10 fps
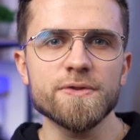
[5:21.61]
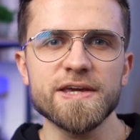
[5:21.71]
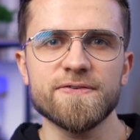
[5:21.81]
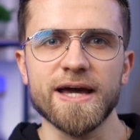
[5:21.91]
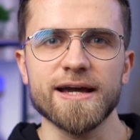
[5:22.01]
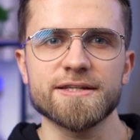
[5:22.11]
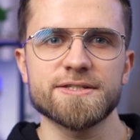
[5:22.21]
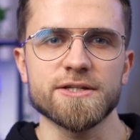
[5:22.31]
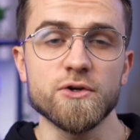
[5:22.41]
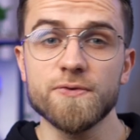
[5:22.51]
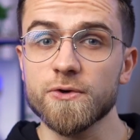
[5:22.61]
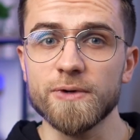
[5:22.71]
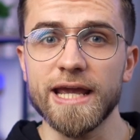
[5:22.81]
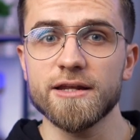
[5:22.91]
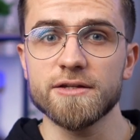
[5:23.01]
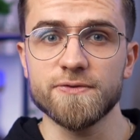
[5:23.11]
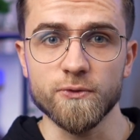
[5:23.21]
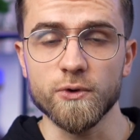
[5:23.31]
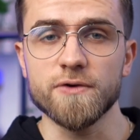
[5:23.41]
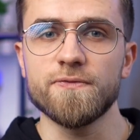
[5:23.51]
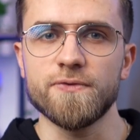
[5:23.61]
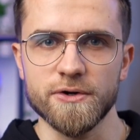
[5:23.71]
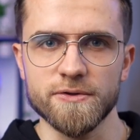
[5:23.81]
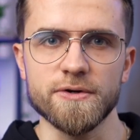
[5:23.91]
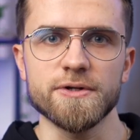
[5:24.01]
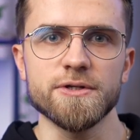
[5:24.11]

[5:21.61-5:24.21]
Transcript: the effects you've created for further